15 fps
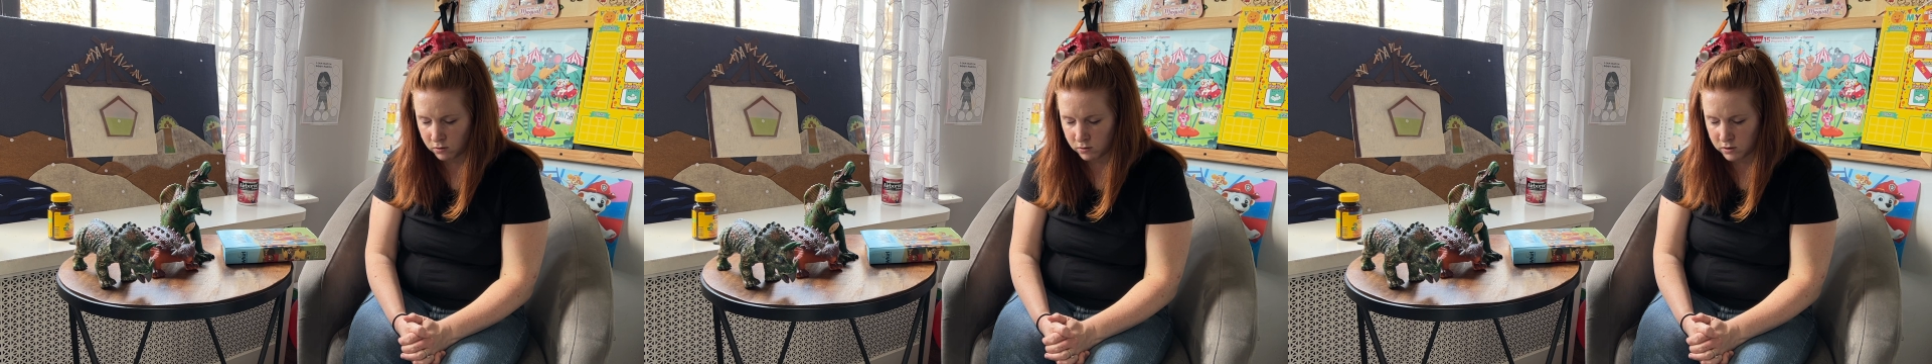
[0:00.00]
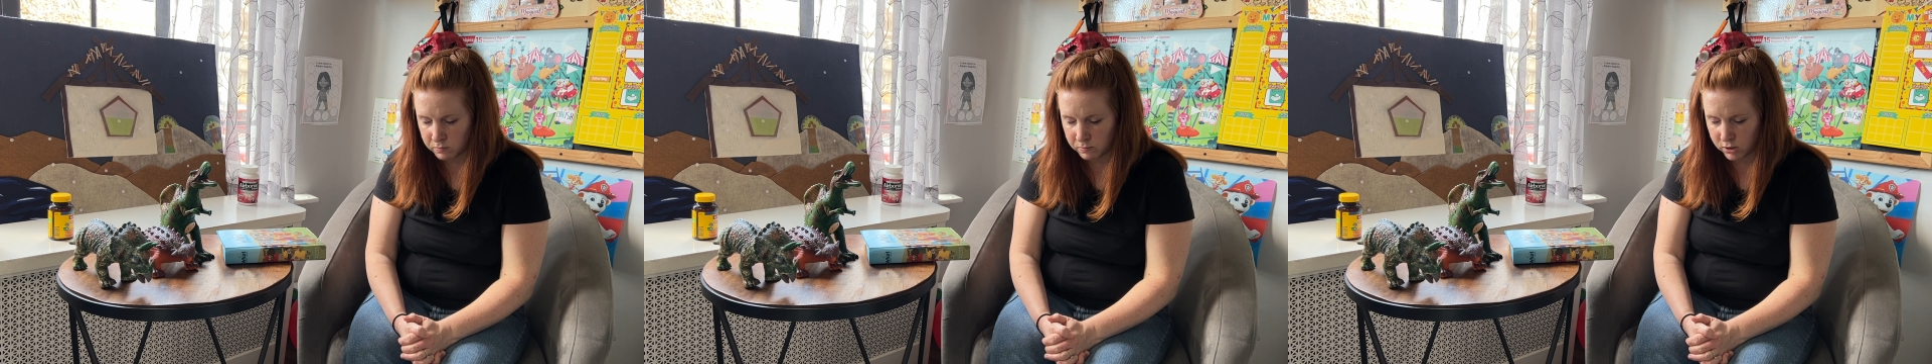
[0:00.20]

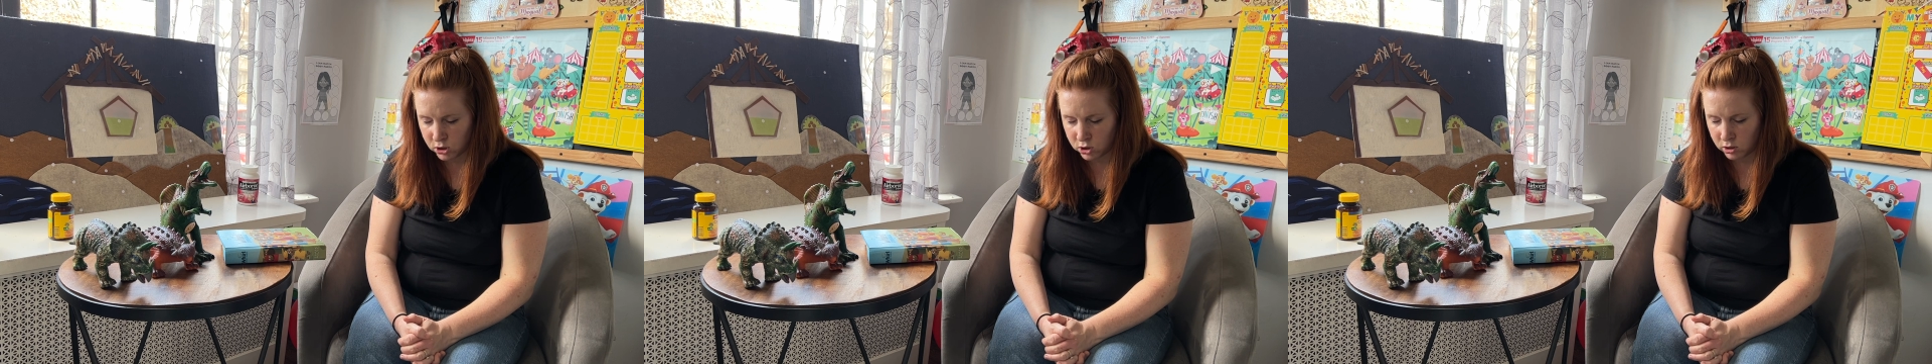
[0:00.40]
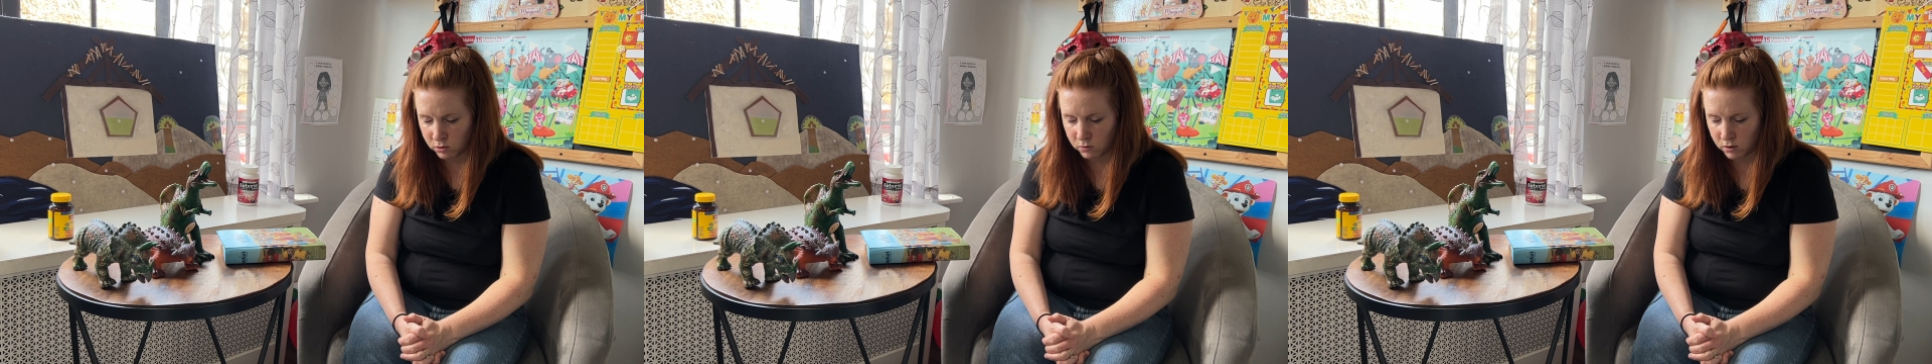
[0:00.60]

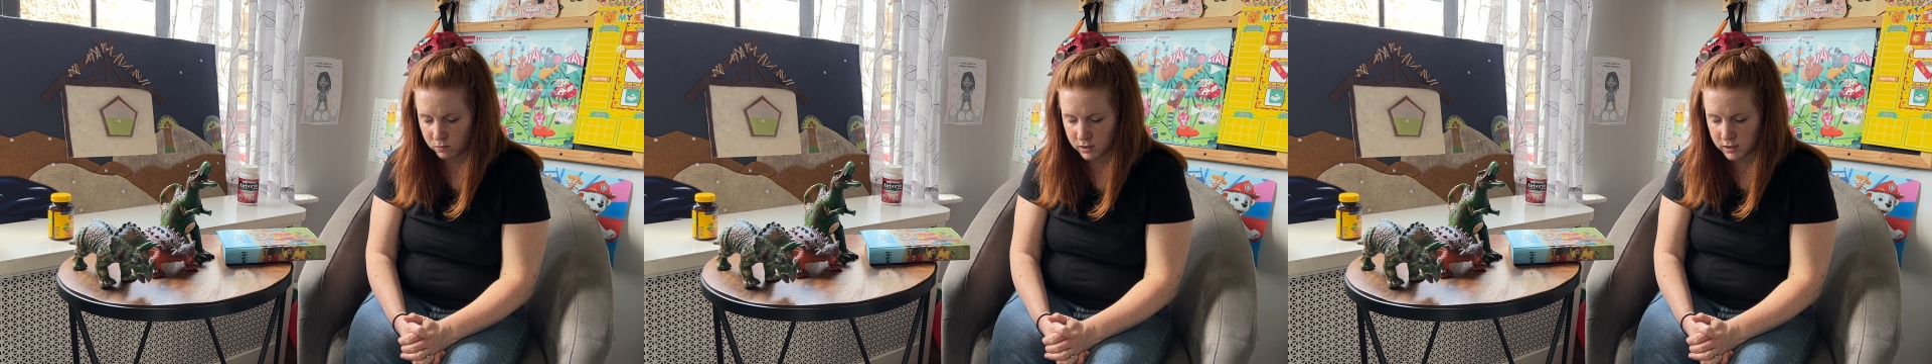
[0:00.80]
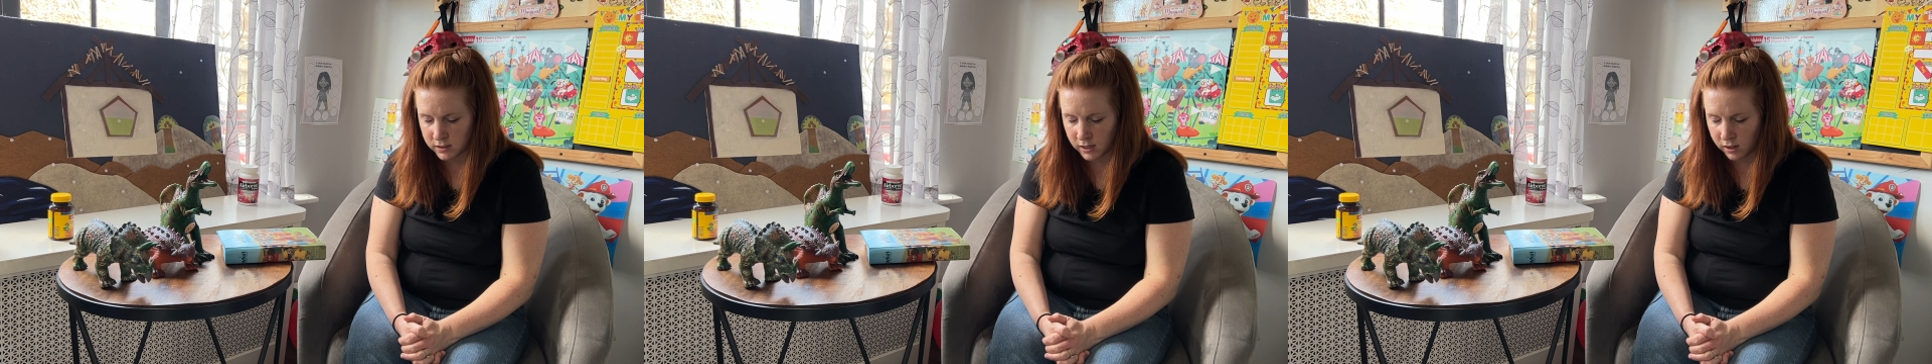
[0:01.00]
especially when we
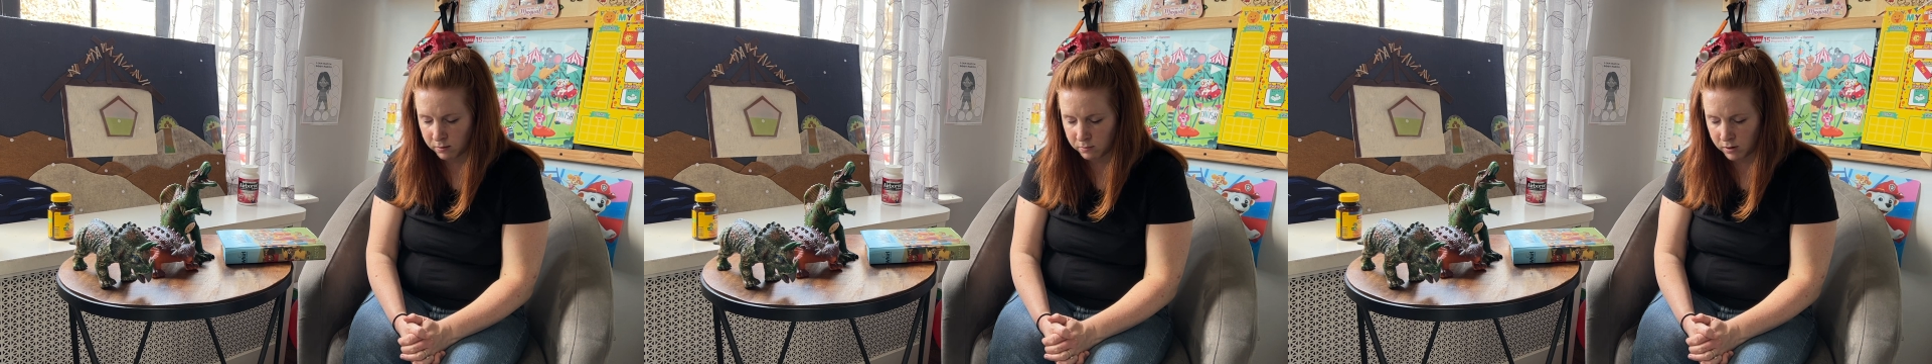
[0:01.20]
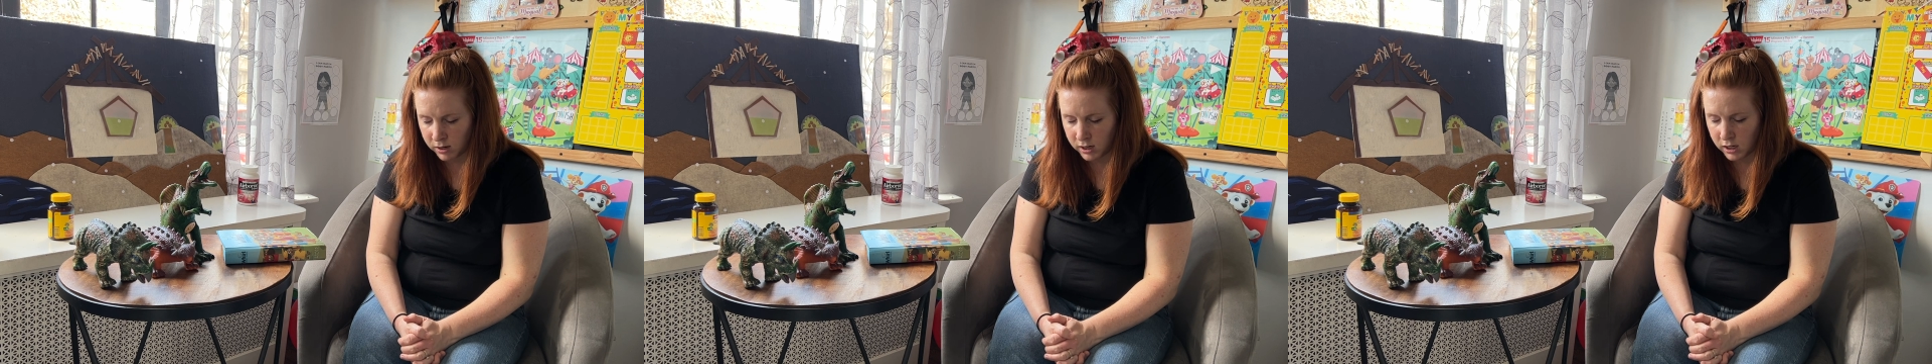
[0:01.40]

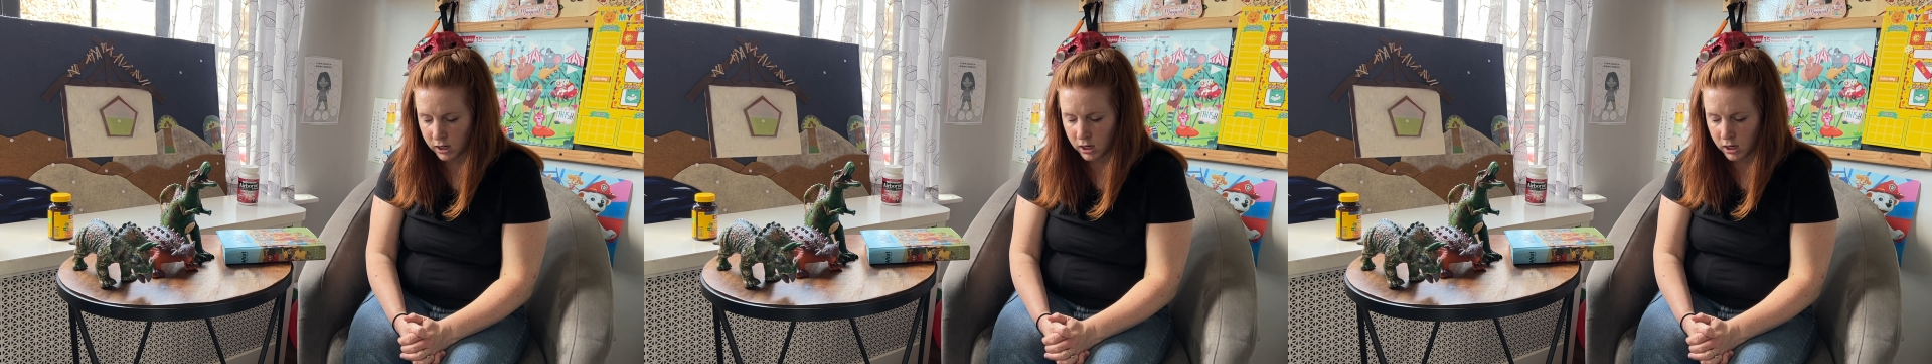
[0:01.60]
celebrate